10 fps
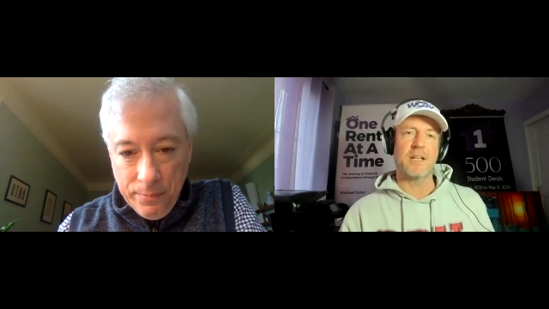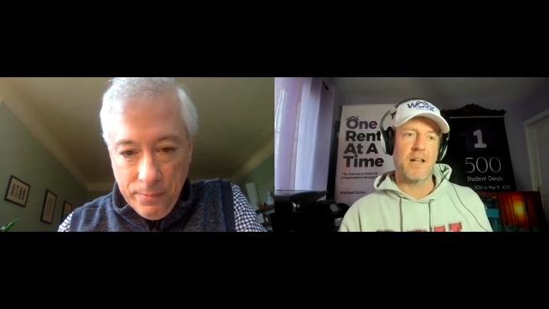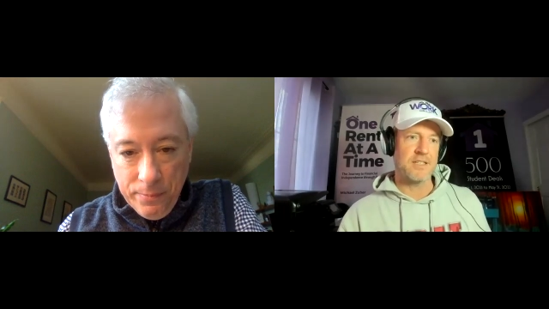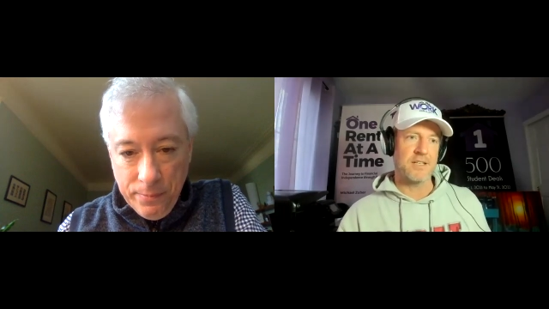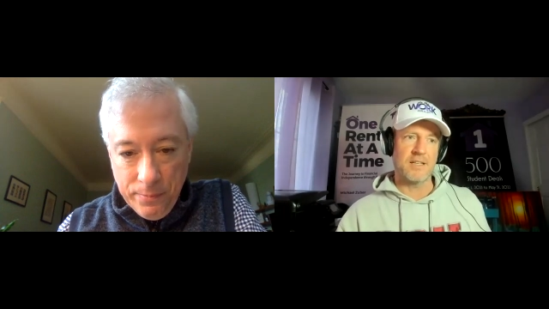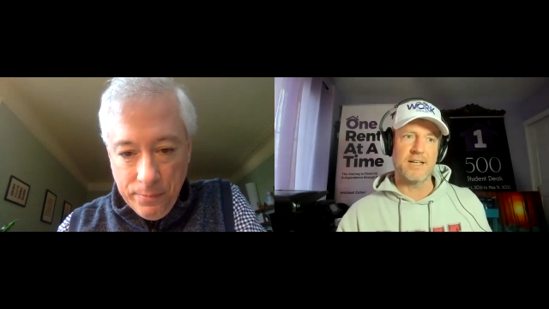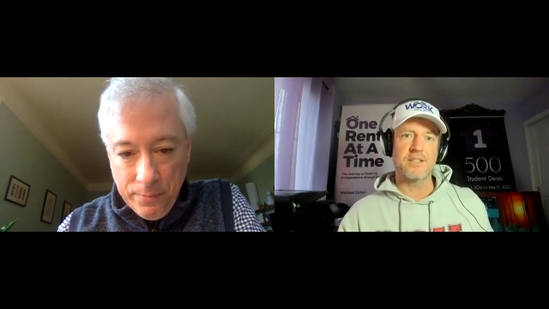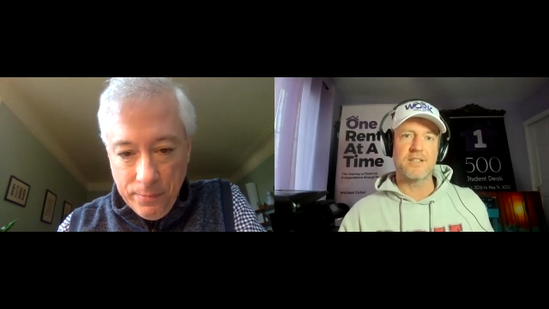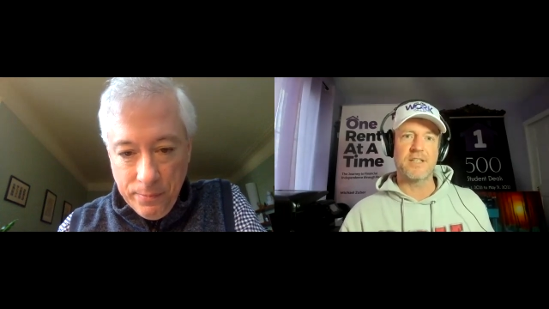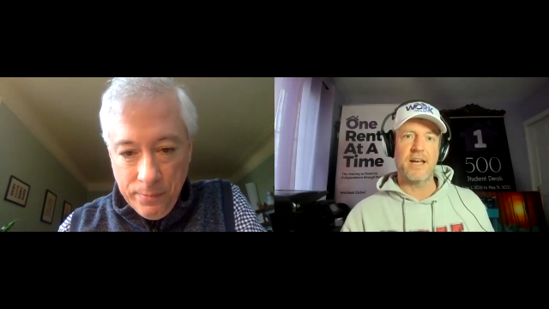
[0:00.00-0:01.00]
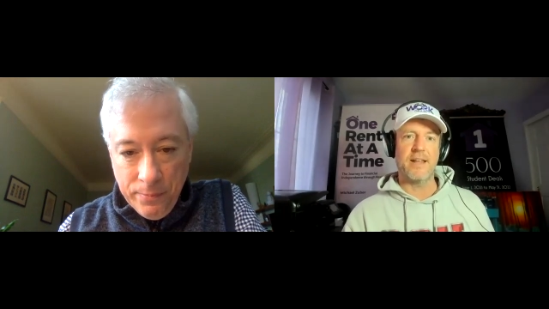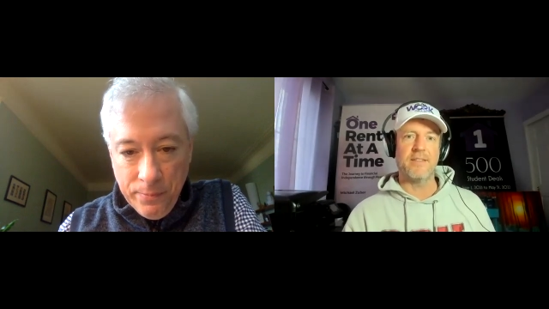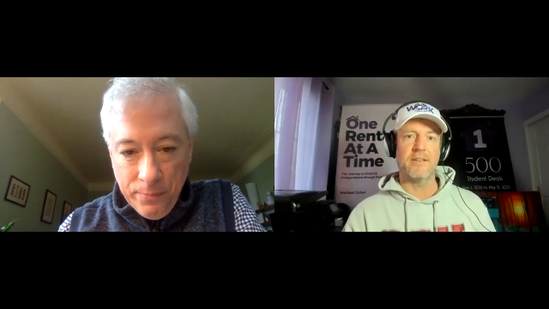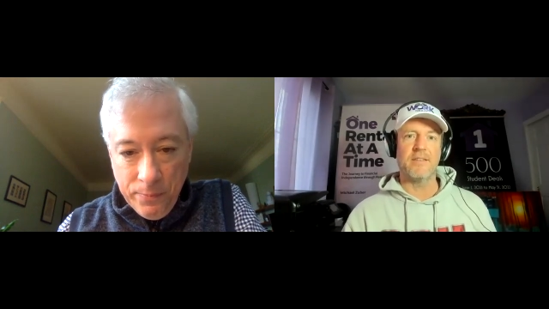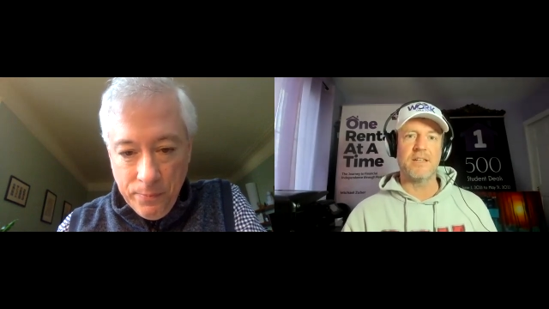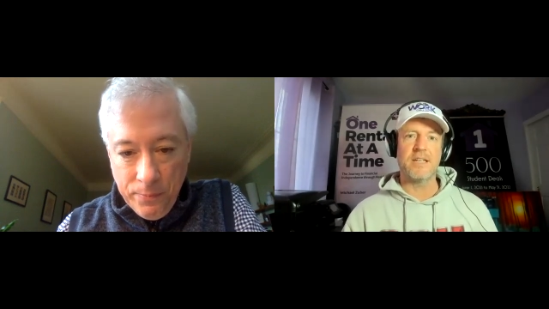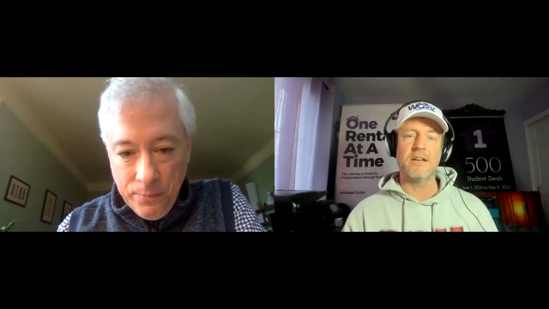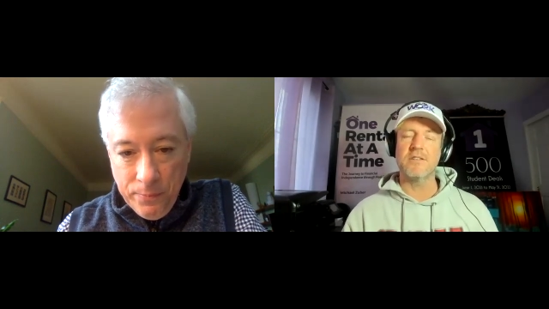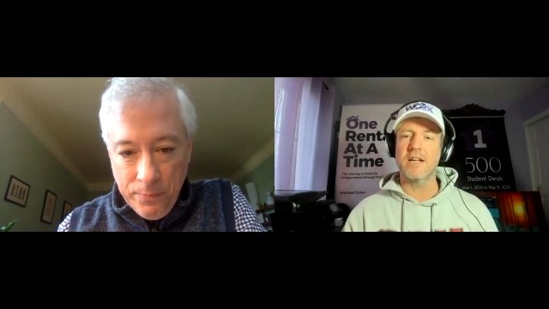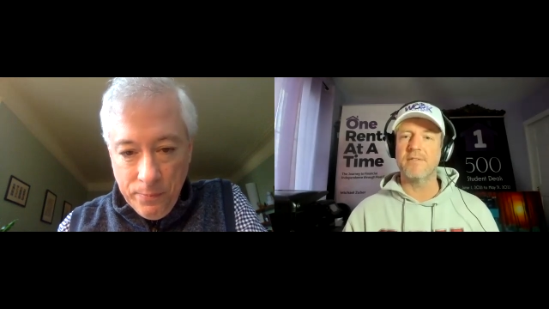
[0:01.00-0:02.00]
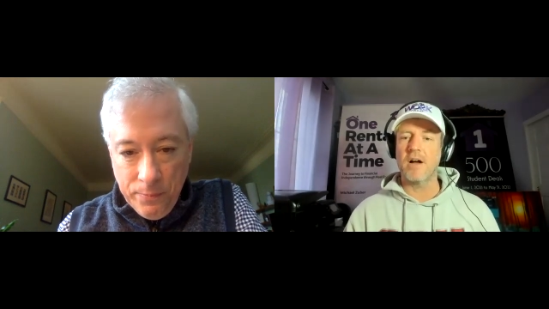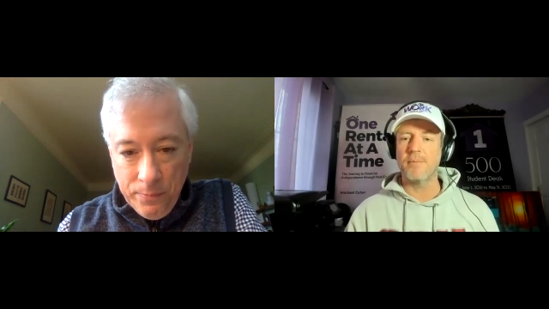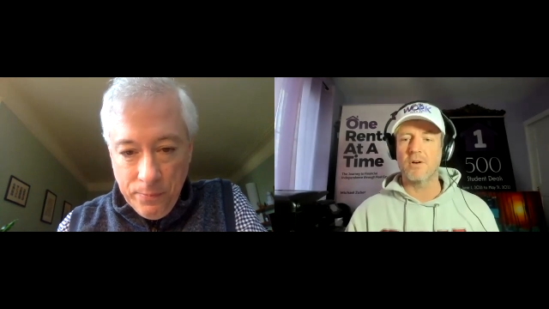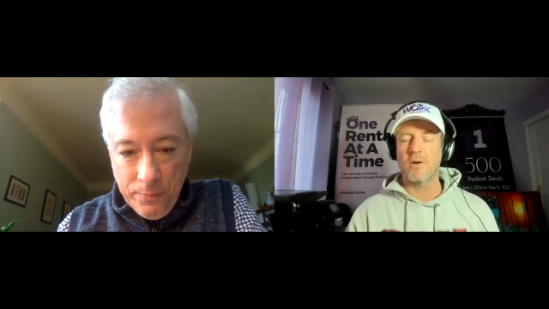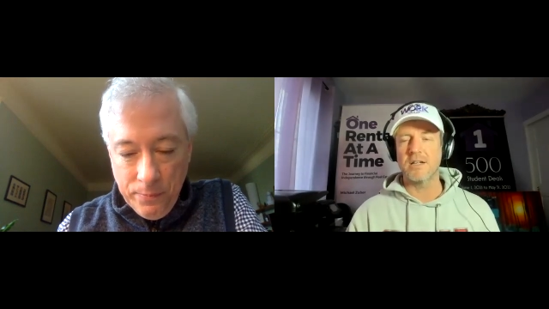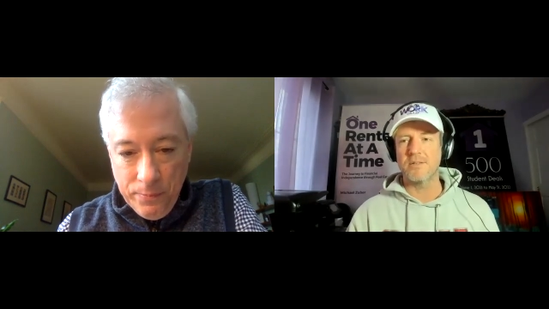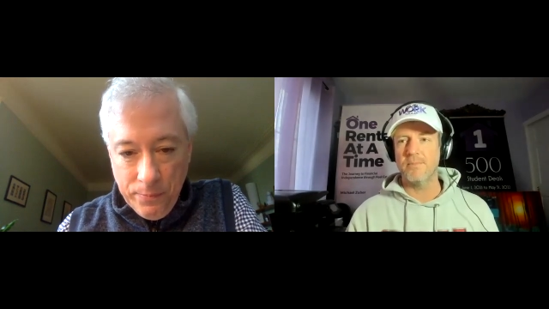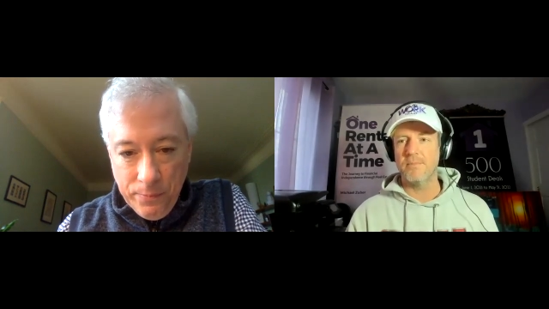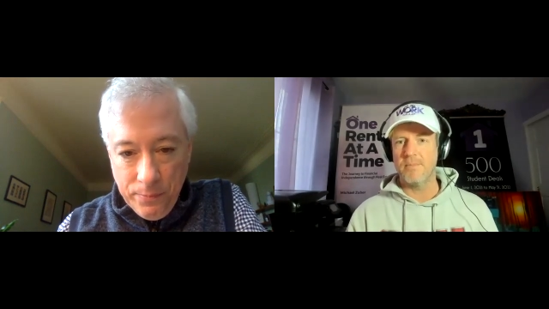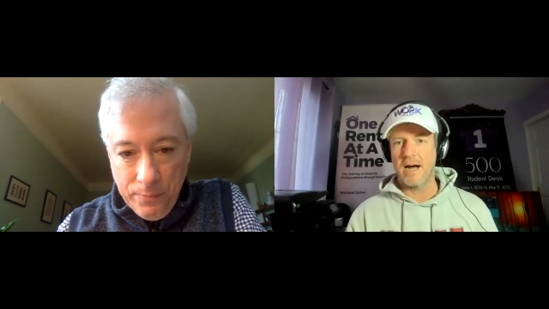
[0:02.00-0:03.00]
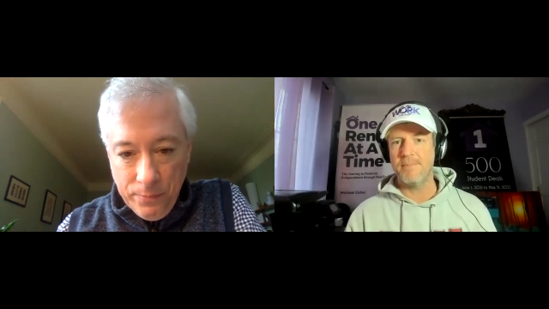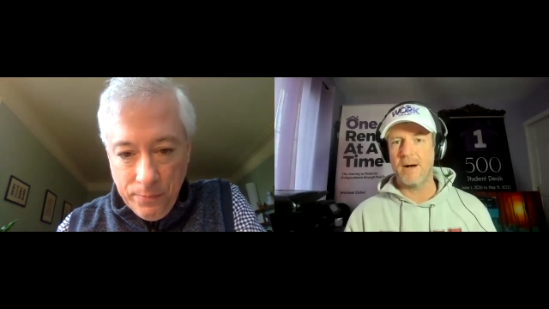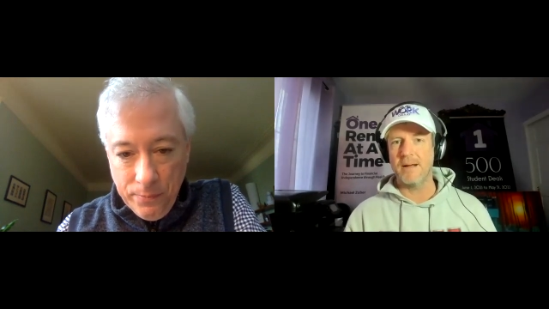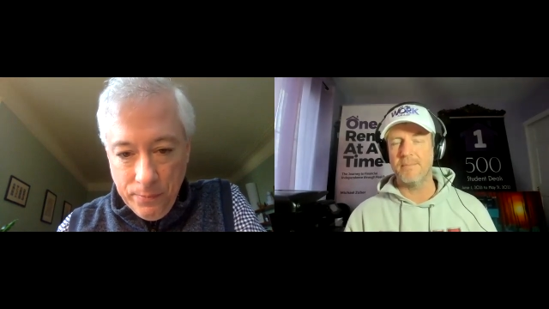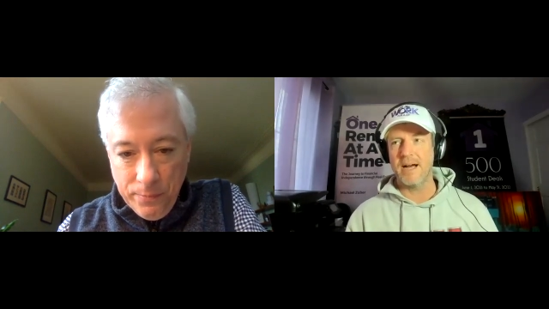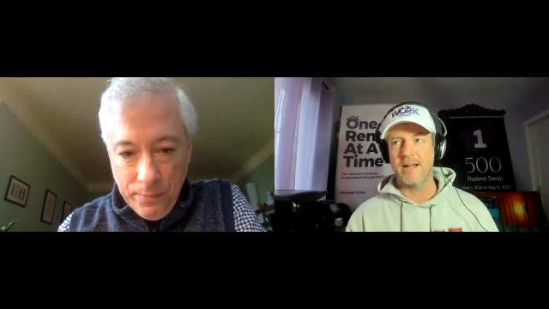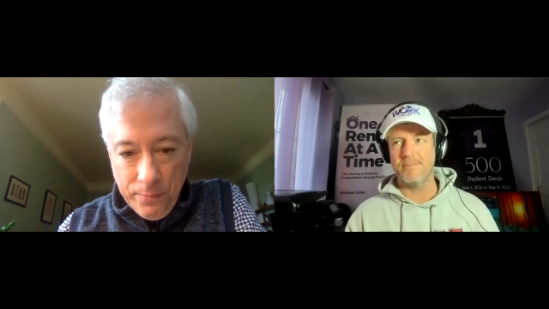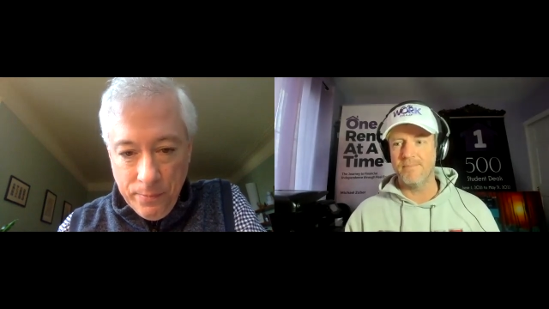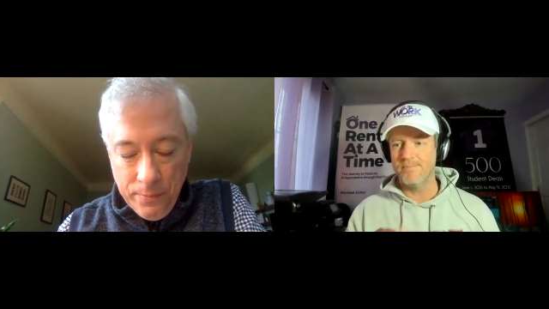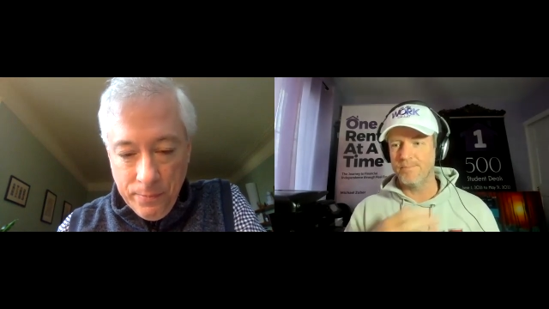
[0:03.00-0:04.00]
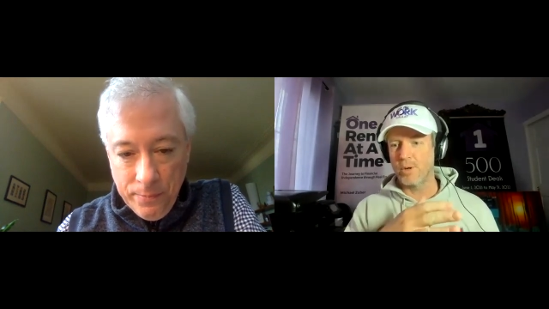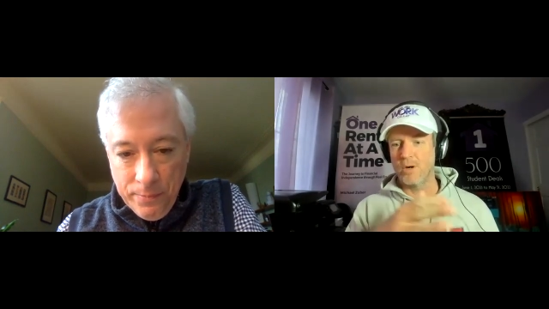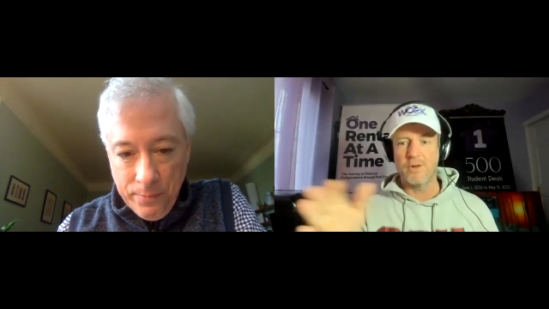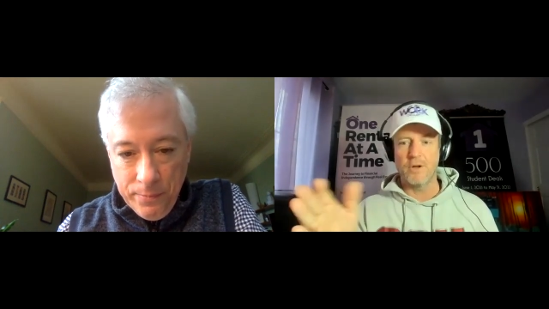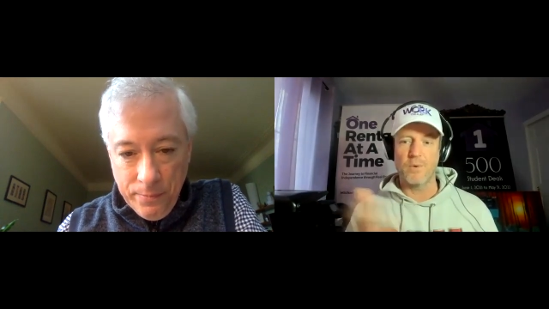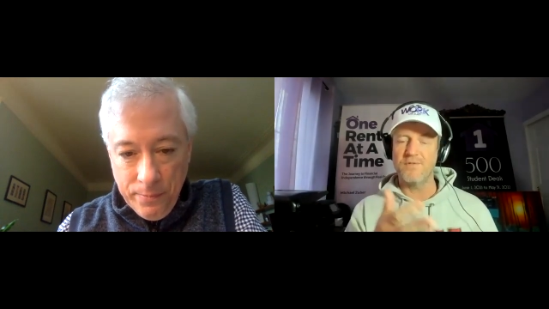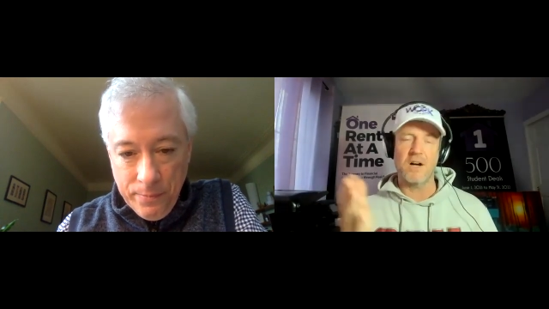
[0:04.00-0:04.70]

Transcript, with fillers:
Speaker 1: on lots of lists, and the deals that have come across my purview, and we've